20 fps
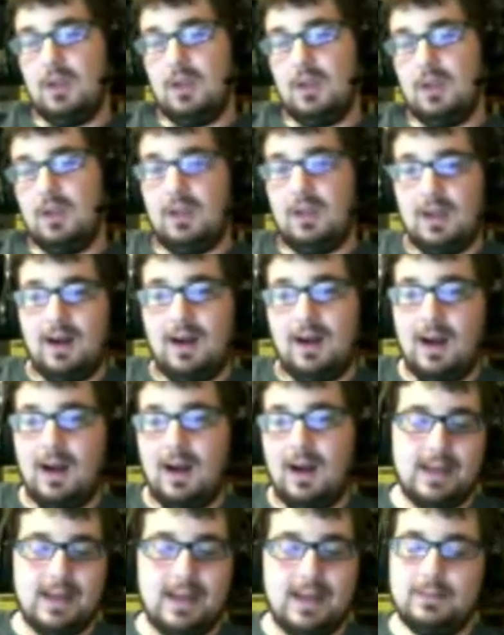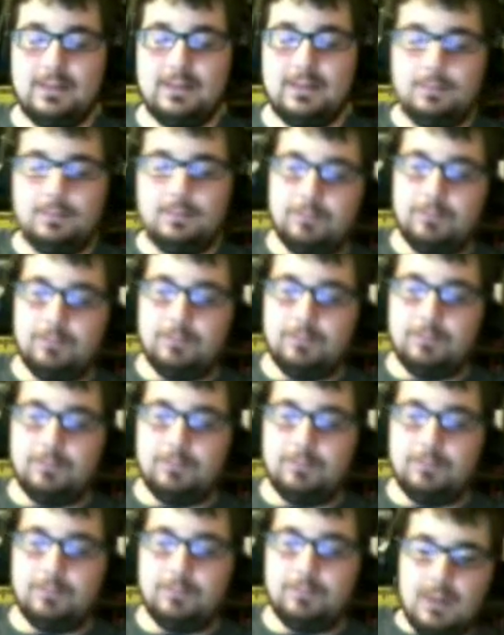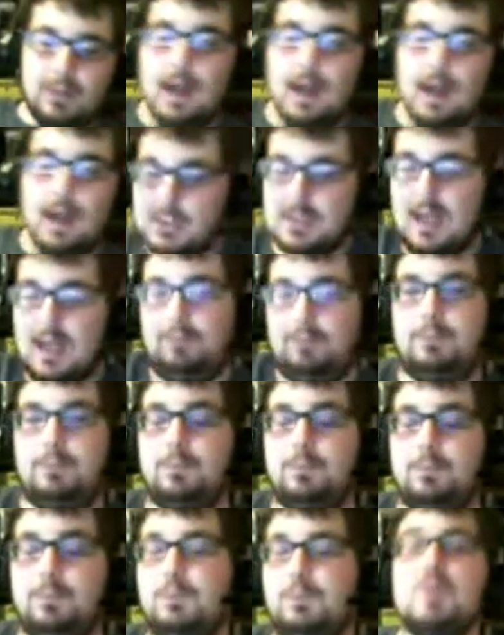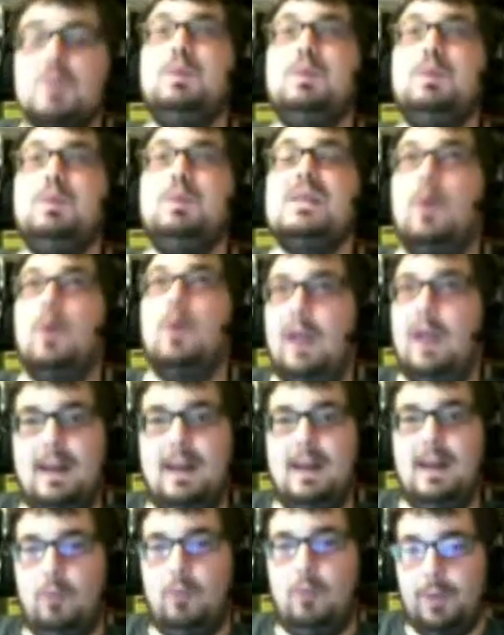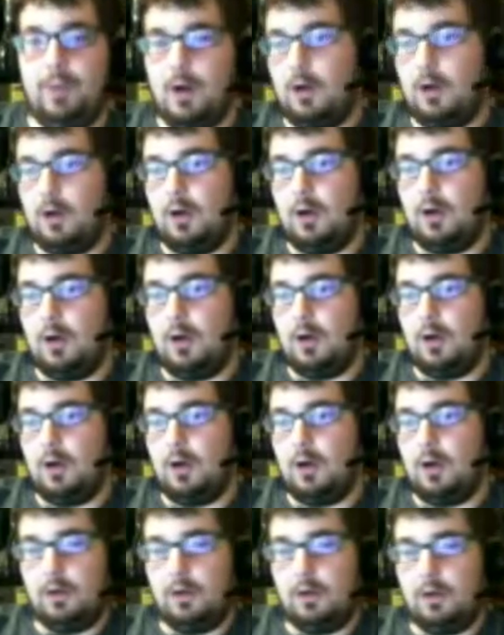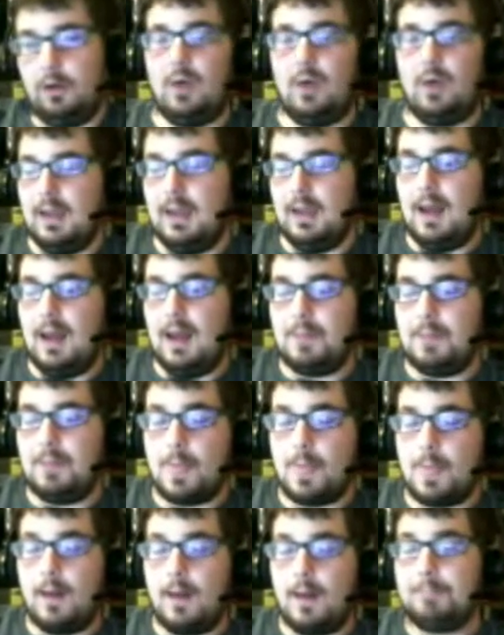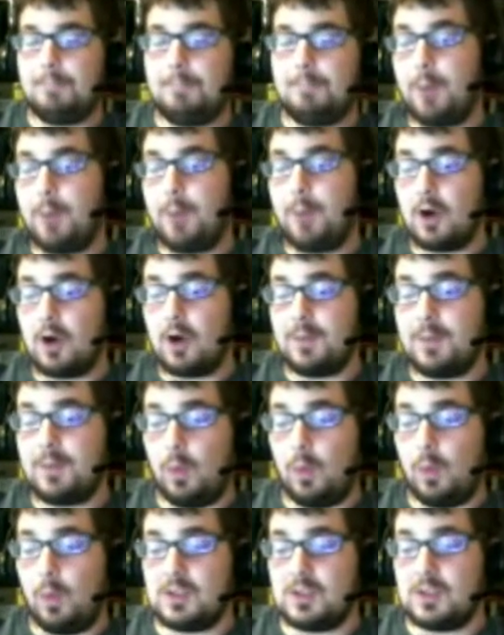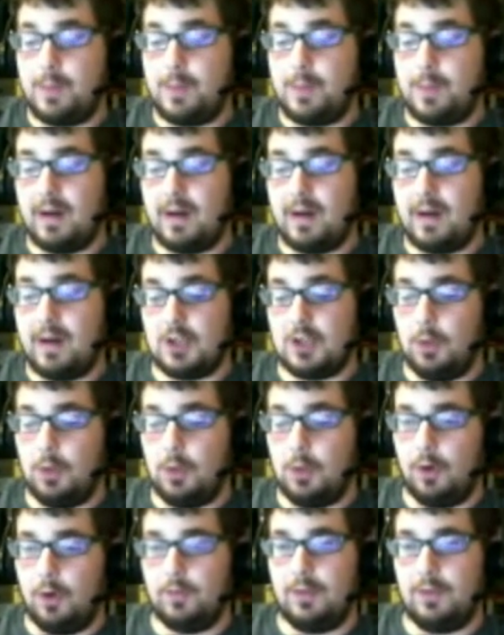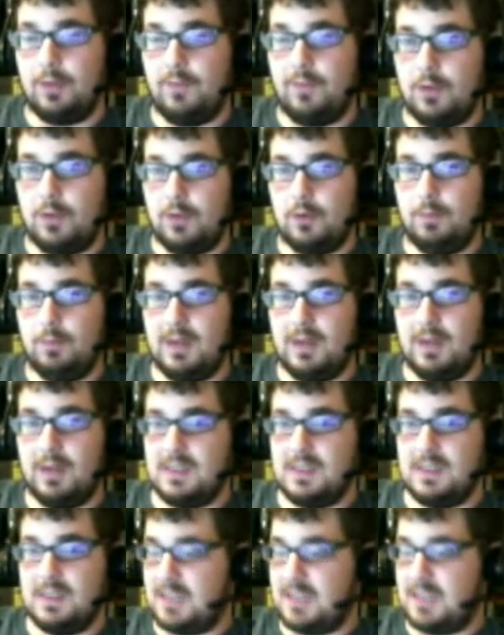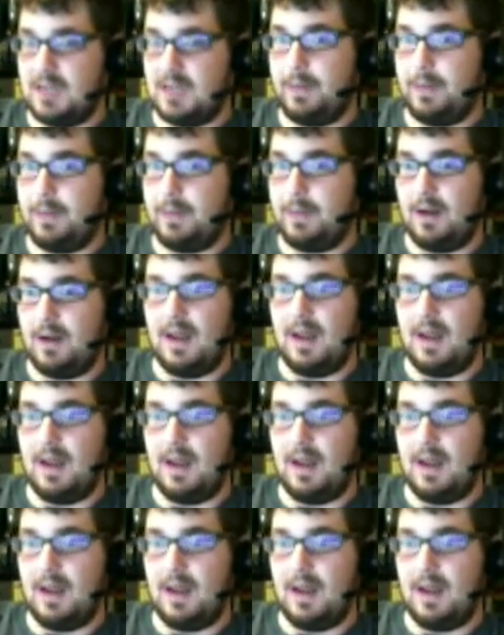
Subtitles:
Yeah, I just please don't let Neville be hurt. You know, part of me wants Barrett to go over in the feud because he's King Barrett,